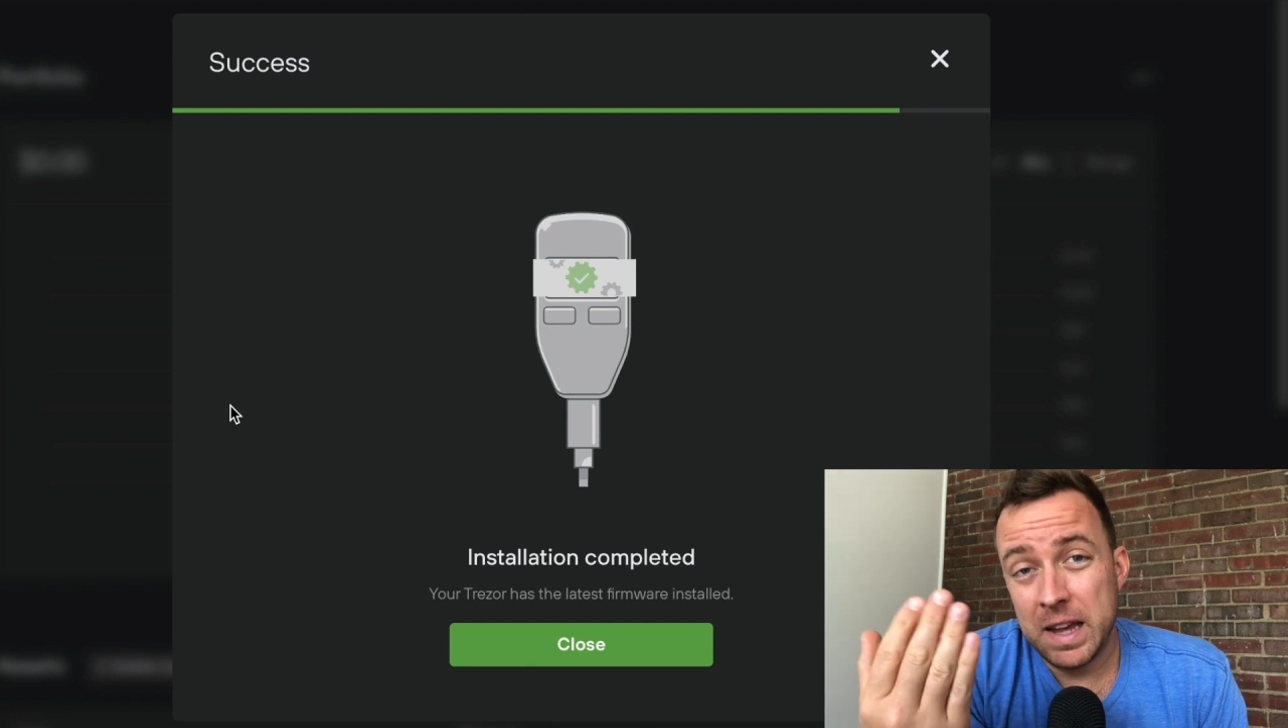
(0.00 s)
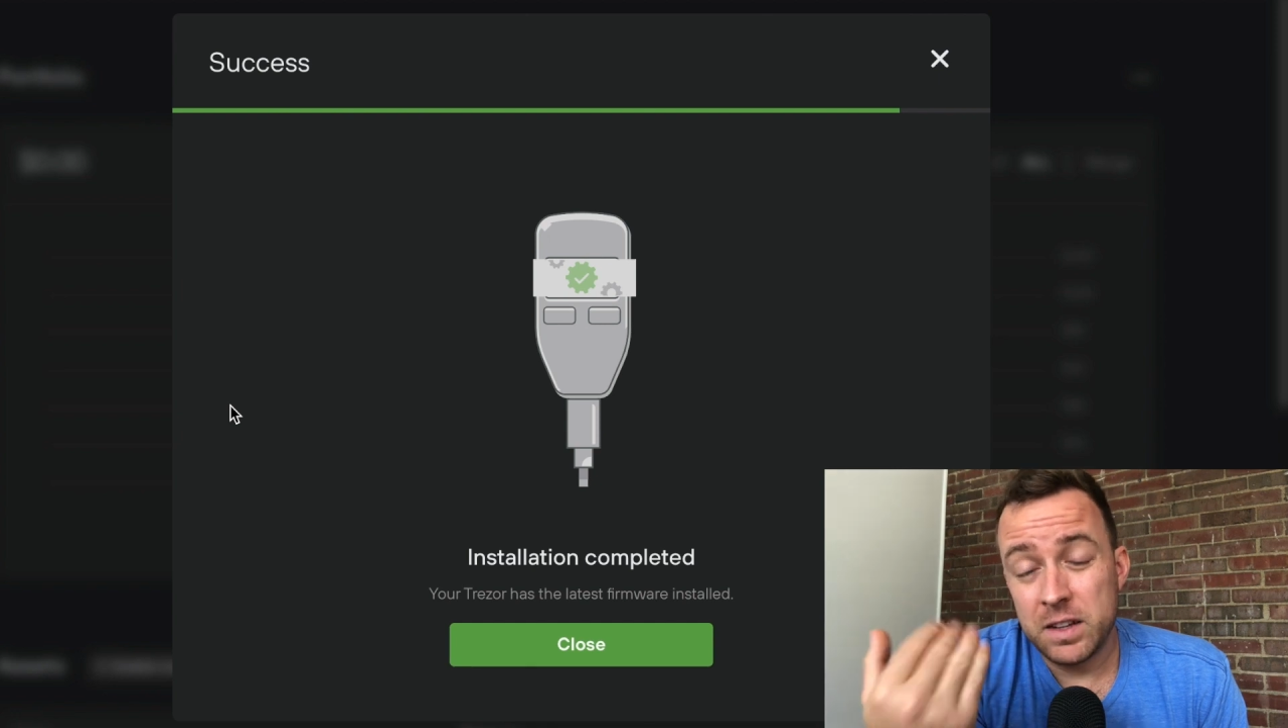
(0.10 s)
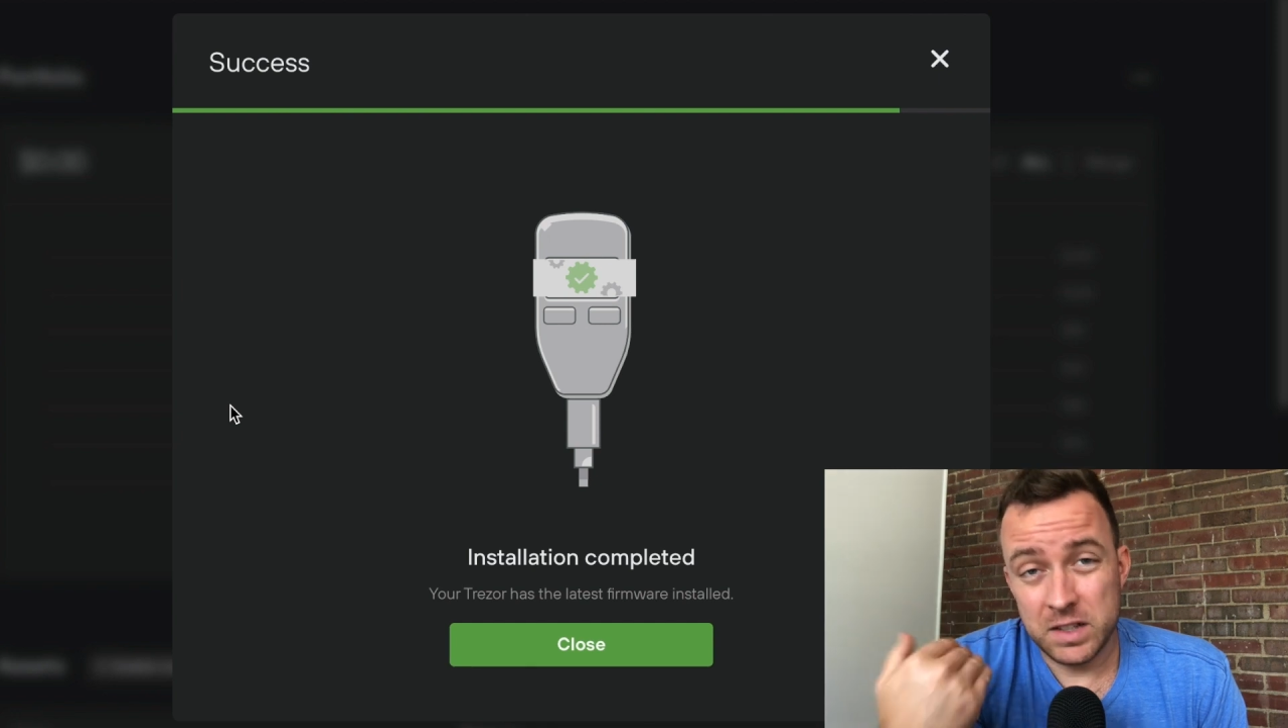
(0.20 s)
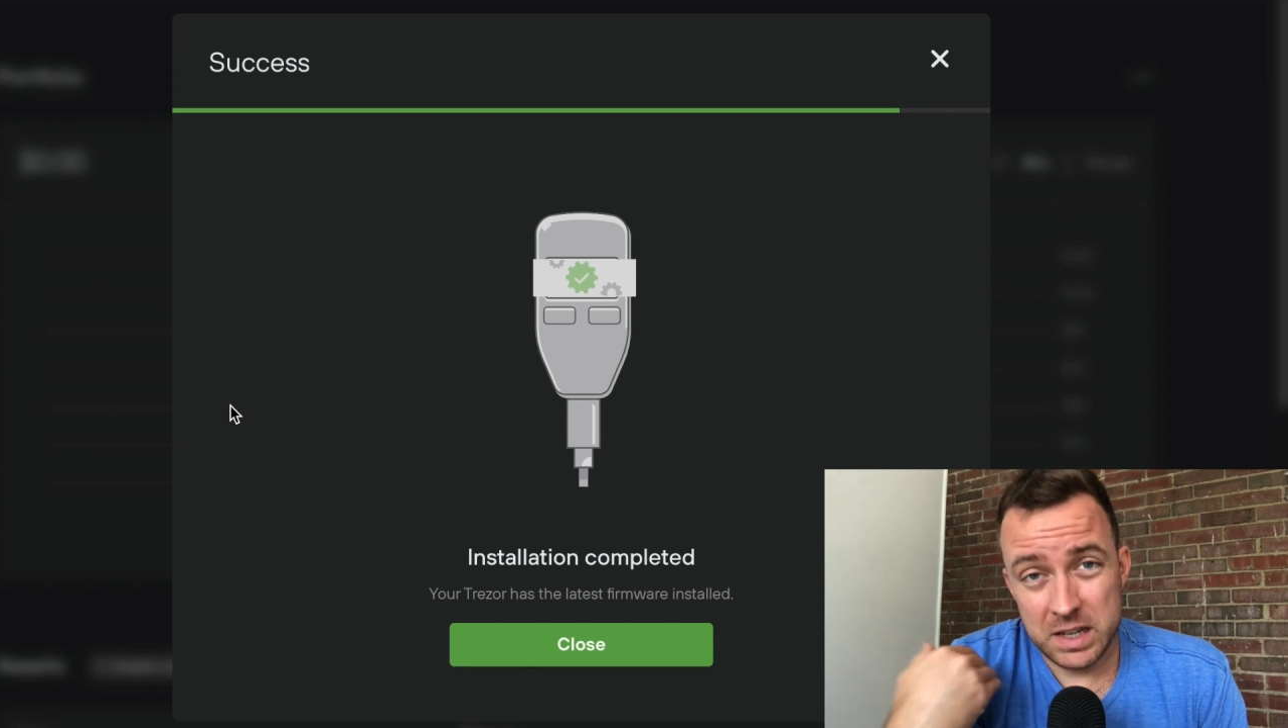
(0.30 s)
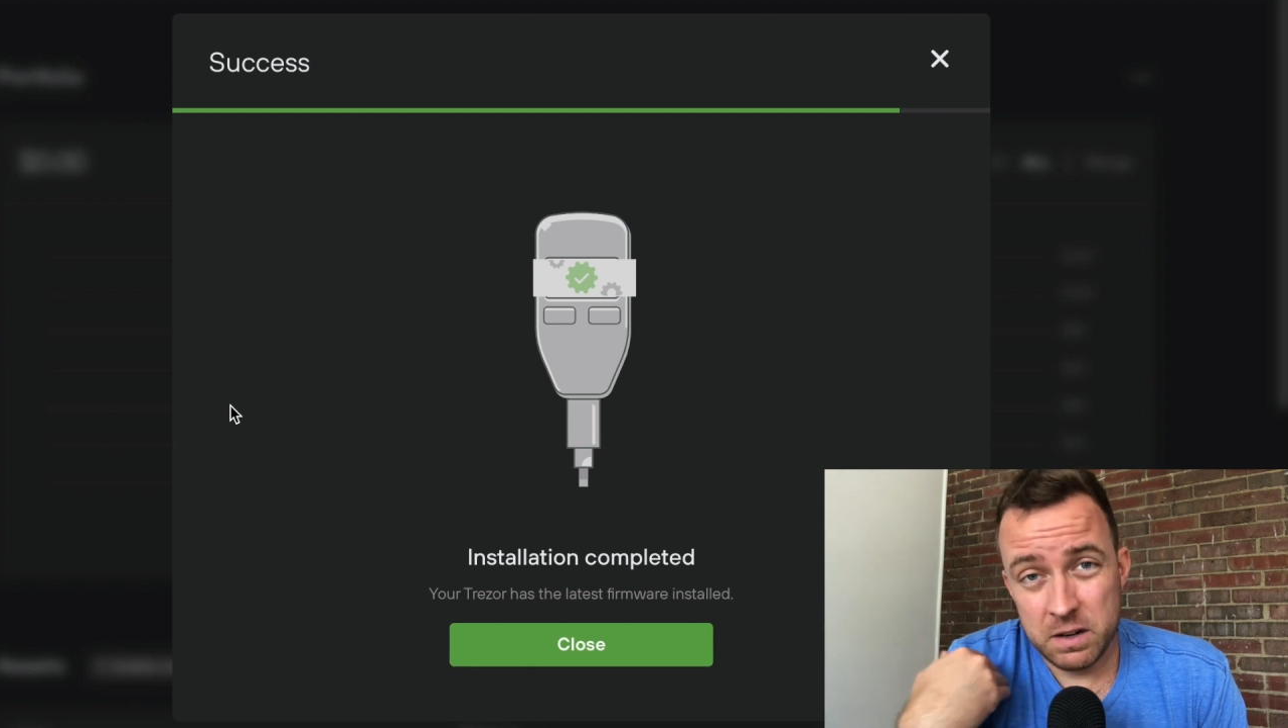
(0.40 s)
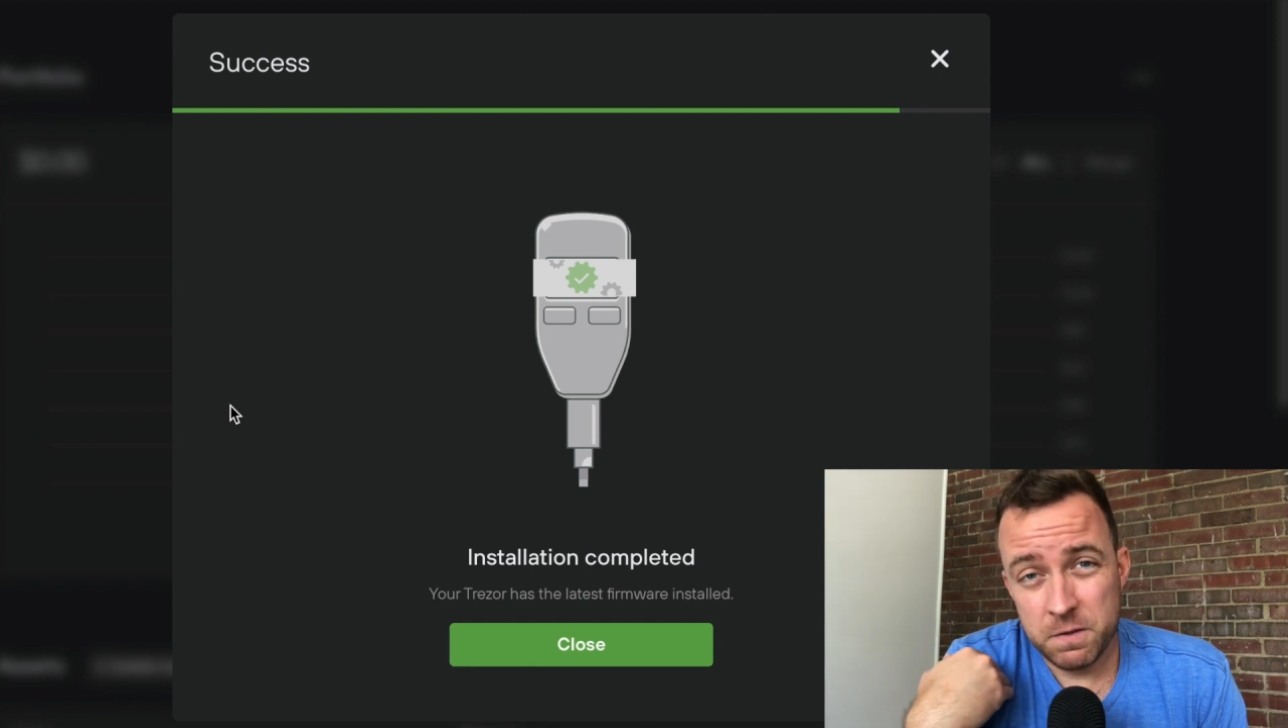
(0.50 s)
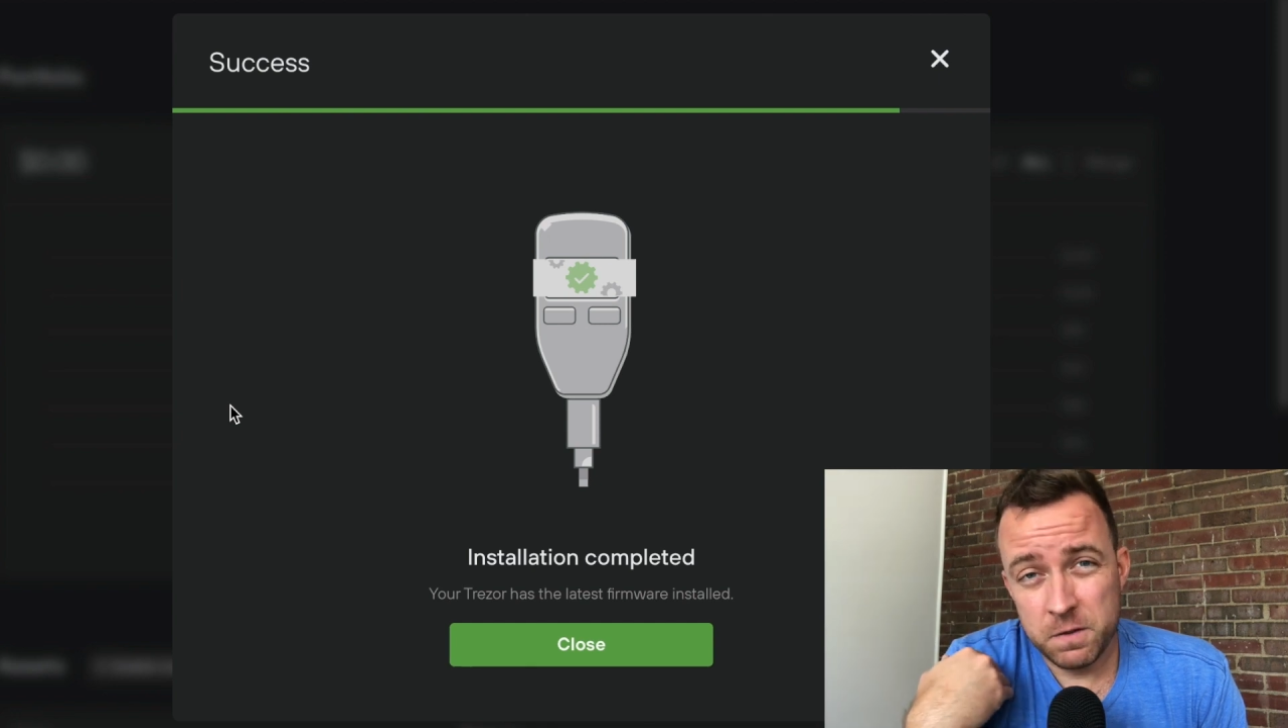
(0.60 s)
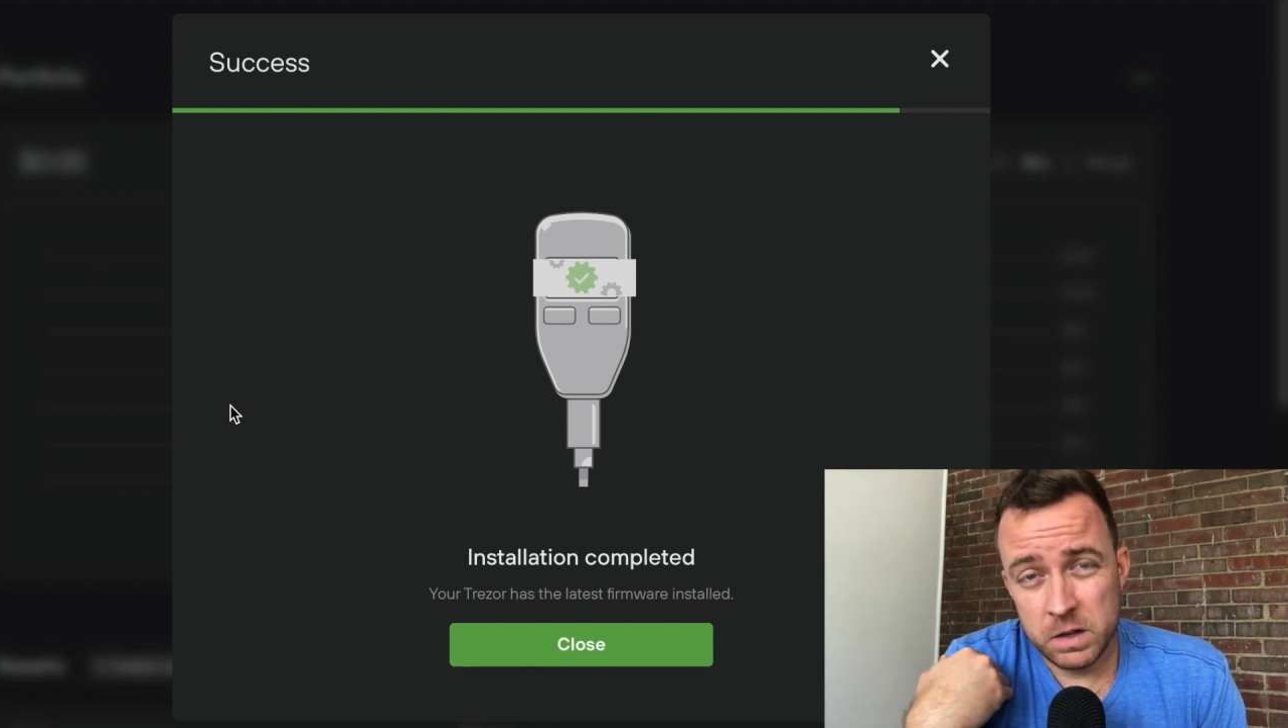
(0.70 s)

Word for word: because it did it,